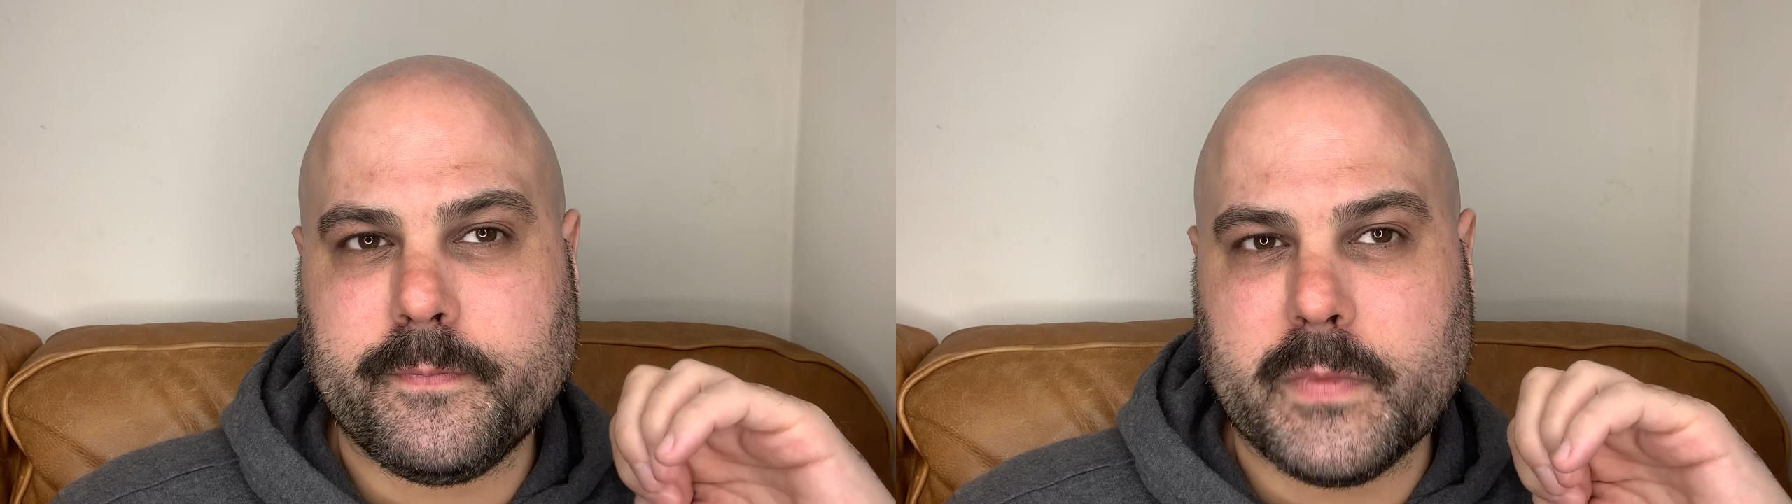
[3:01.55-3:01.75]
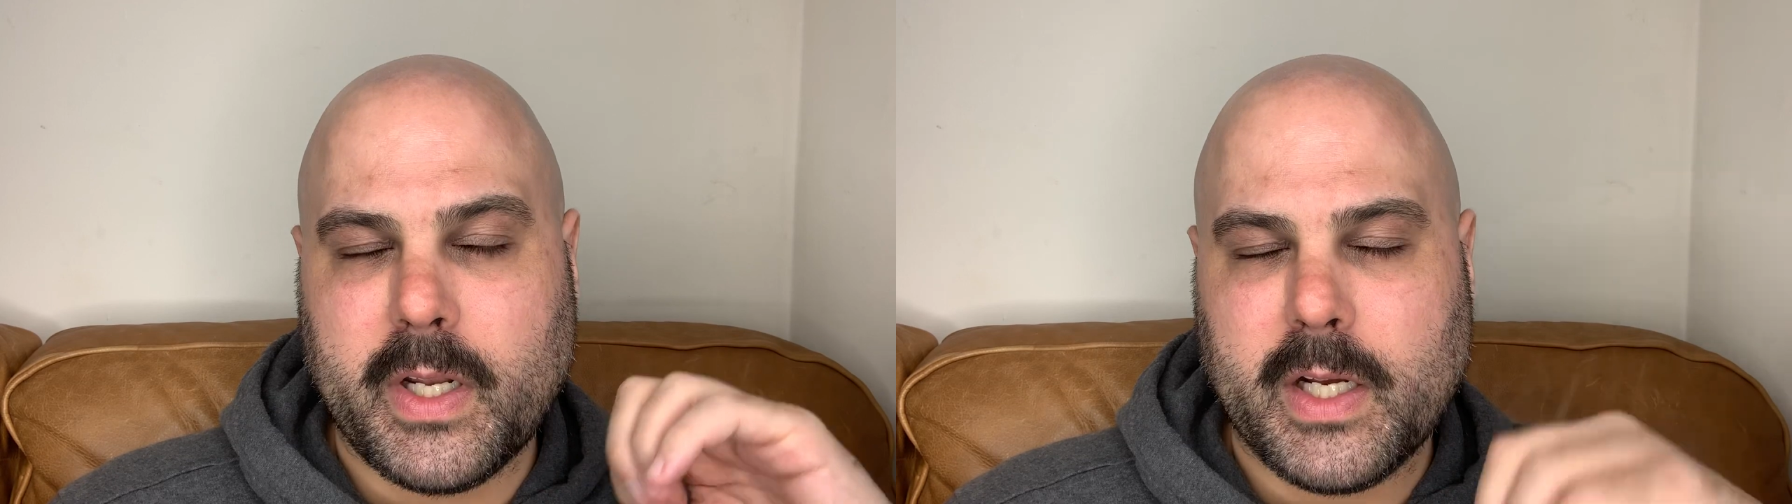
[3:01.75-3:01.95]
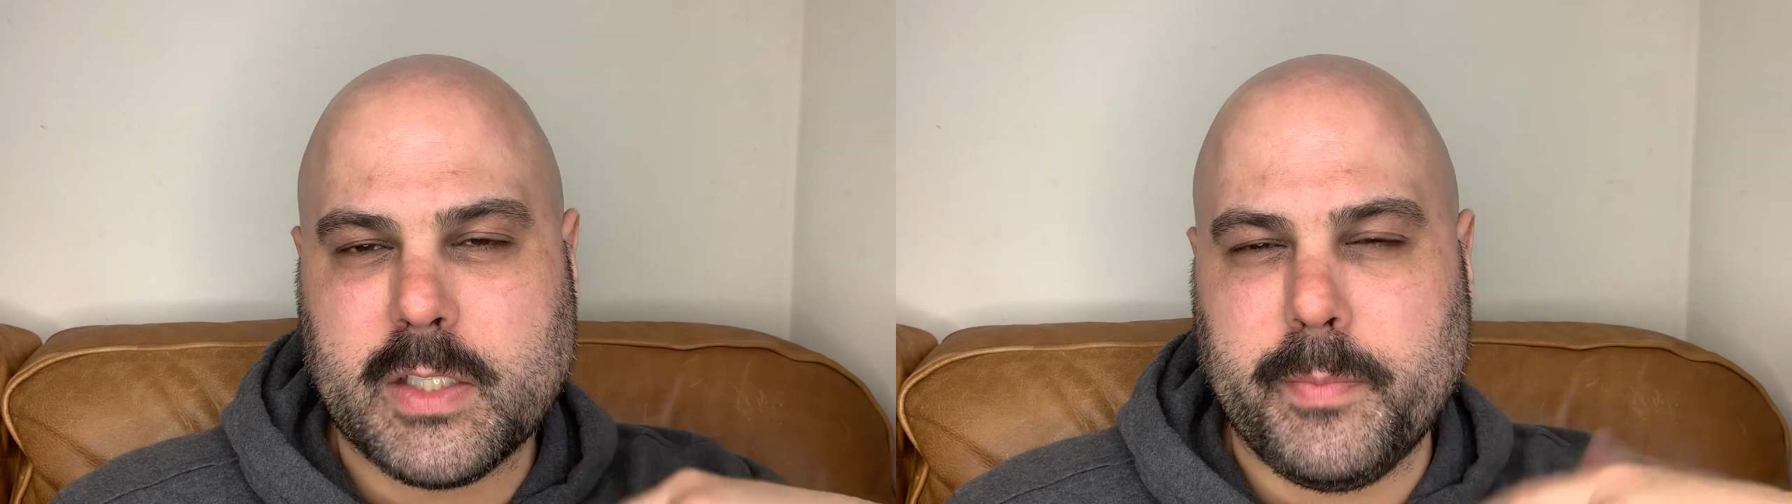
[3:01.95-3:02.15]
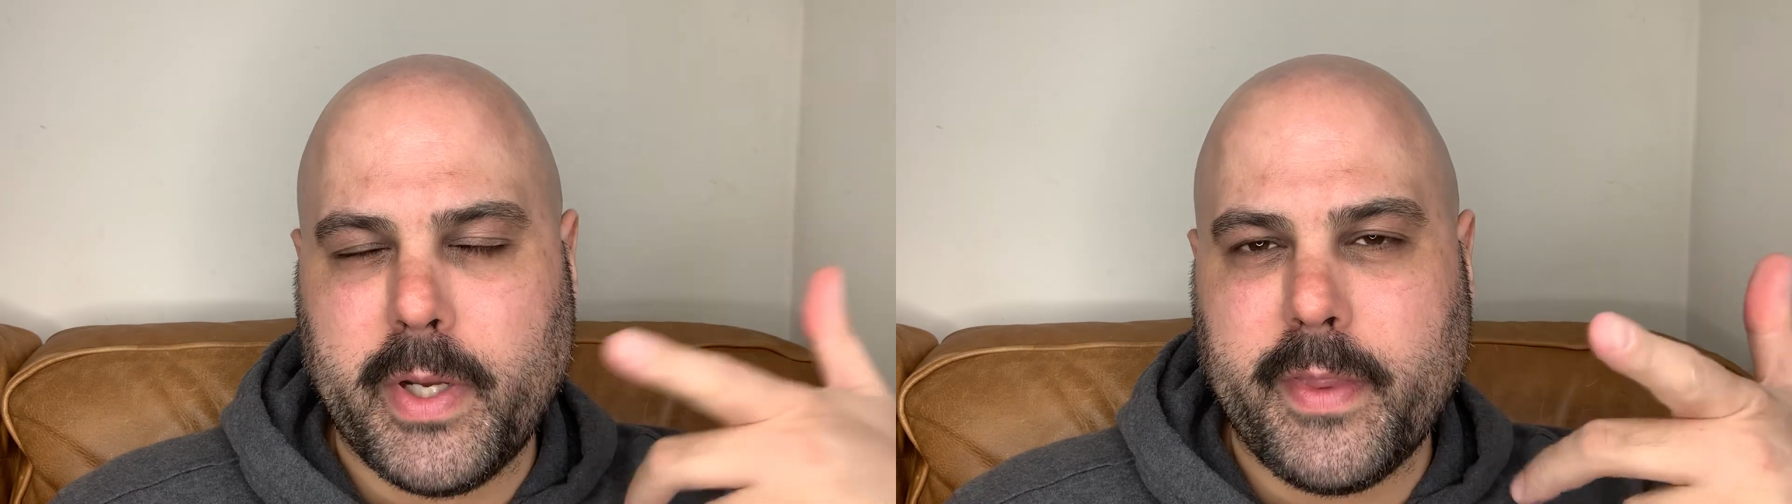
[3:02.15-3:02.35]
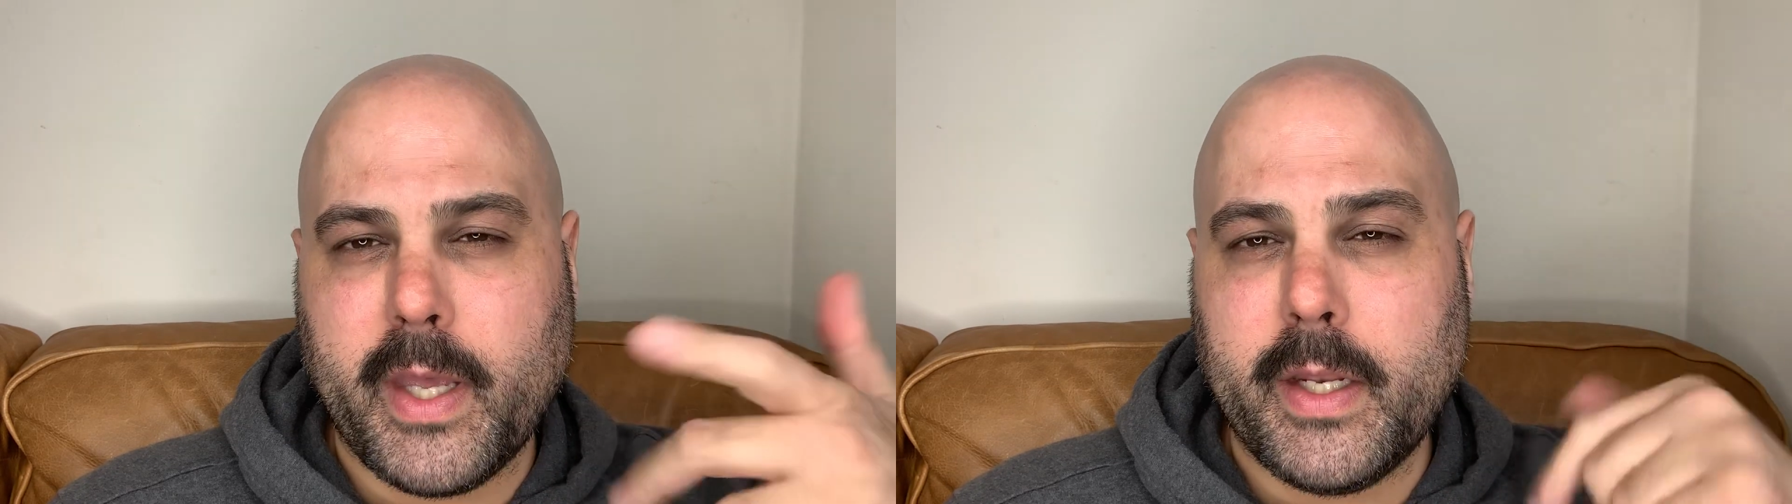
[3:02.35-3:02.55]
and I'll
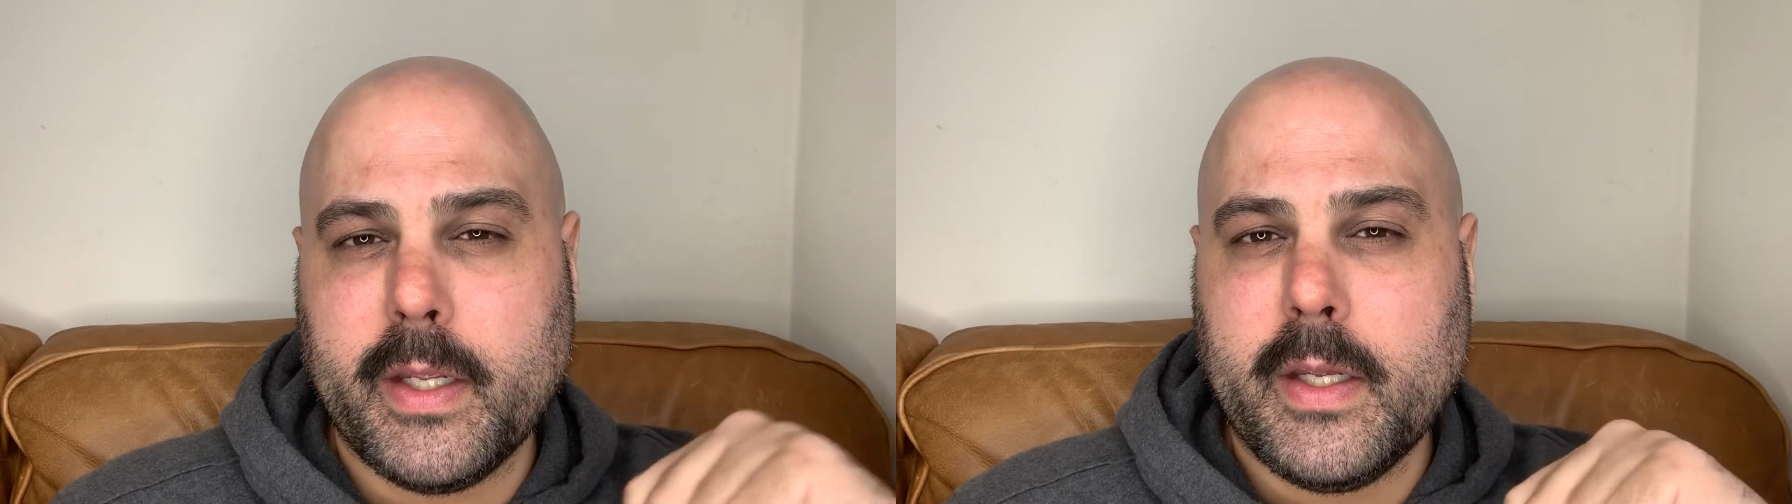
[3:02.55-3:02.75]
explain that